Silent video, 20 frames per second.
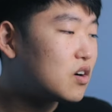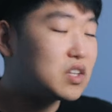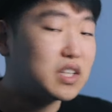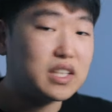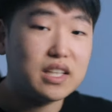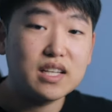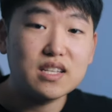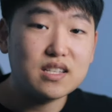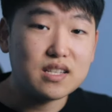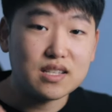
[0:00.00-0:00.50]
all
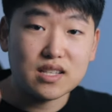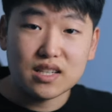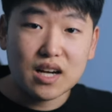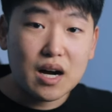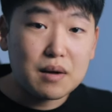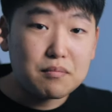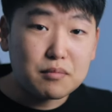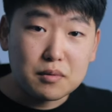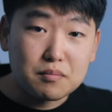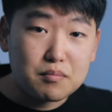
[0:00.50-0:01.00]
it is is a
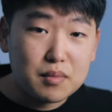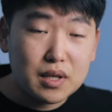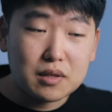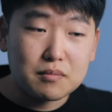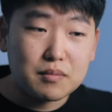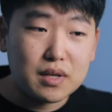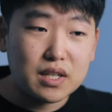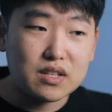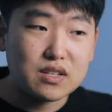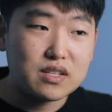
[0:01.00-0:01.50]
couple
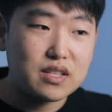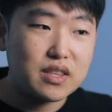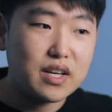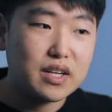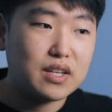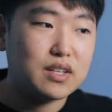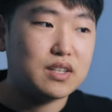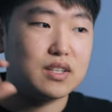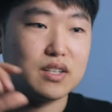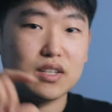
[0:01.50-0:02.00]
millimeters
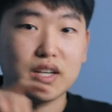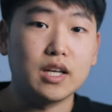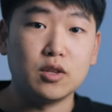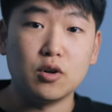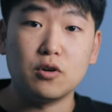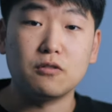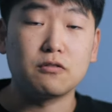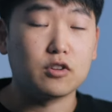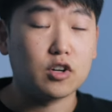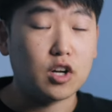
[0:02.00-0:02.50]
thicker in
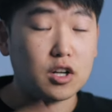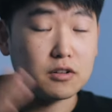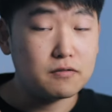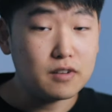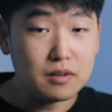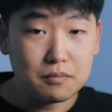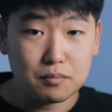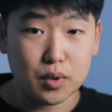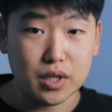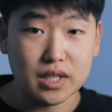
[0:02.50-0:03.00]
overall
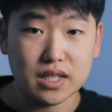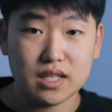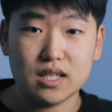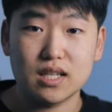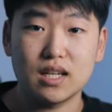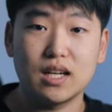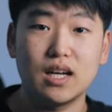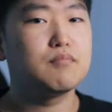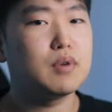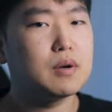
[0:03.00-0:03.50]
footprint.
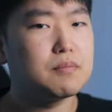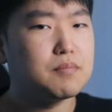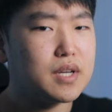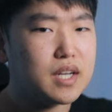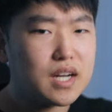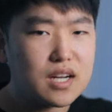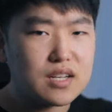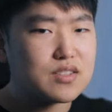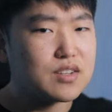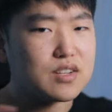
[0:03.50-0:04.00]
But
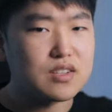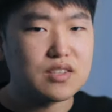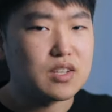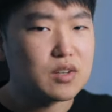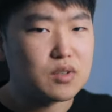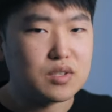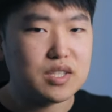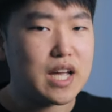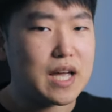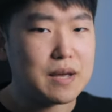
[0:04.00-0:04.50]
because there's
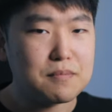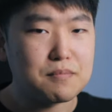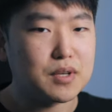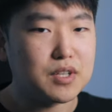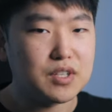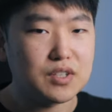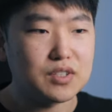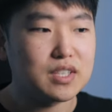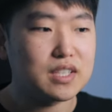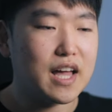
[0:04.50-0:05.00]
no
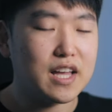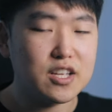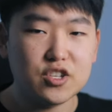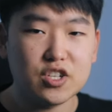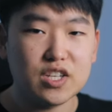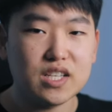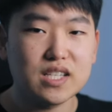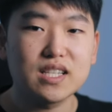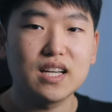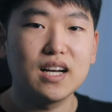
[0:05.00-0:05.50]
tapered
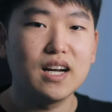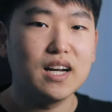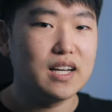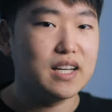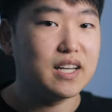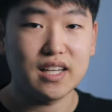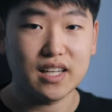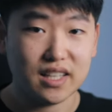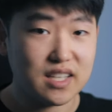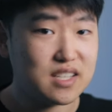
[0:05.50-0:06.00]
edges,
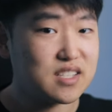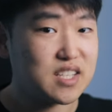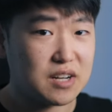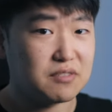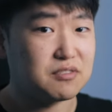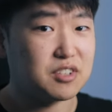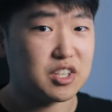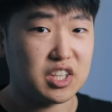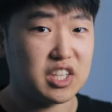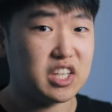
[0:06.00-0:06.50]
it is
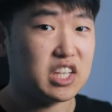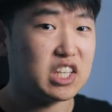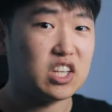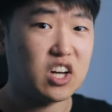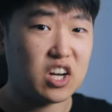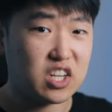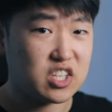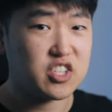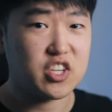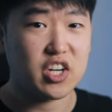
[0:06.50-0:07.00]
definitely a
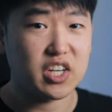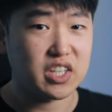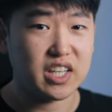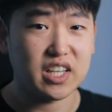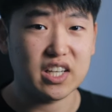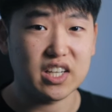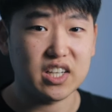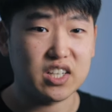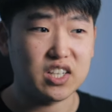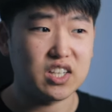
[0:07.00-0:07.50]
lot
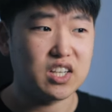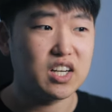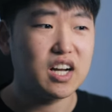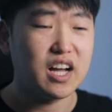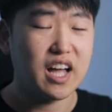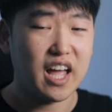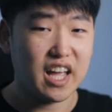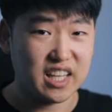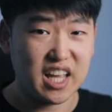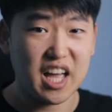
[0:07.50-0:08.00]
chunkier
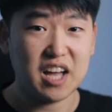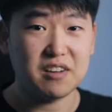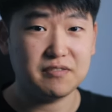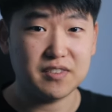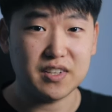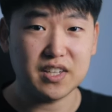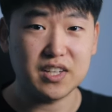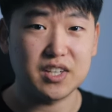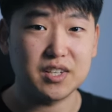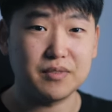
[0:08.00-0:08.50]
and
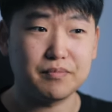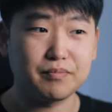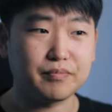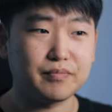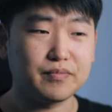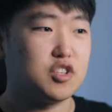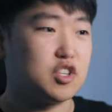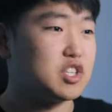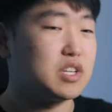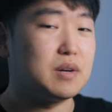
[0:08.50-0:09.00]
heftier,
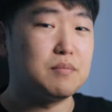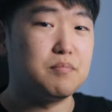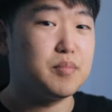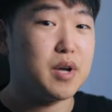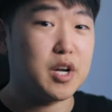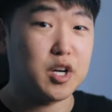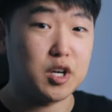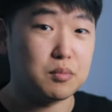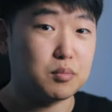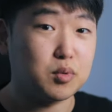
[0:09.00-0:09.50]
just a
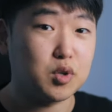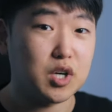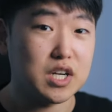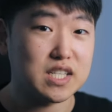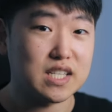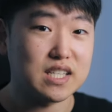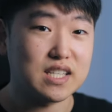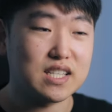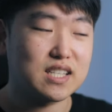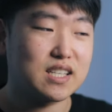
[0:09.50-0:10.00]
bigger
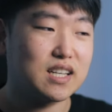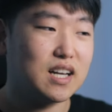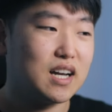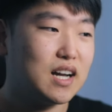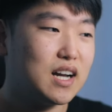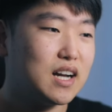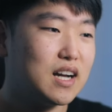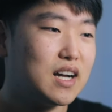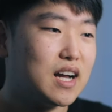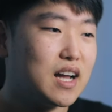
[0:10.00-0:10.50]
presence.
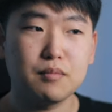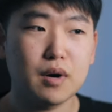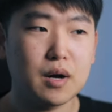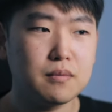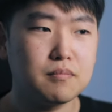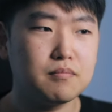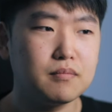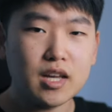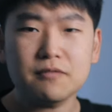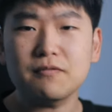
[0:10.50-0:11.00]

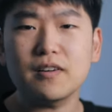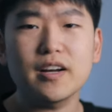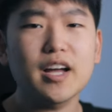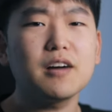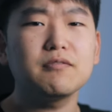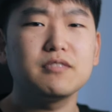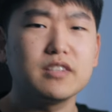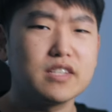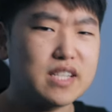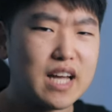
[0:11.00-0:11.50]
But if I
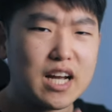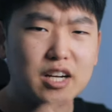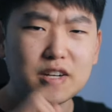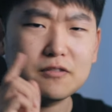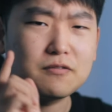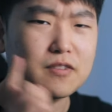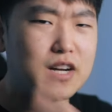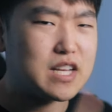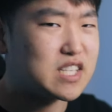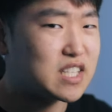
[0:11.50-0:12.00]
have to
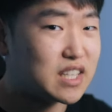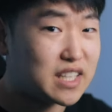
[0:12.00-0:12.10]
sacrifice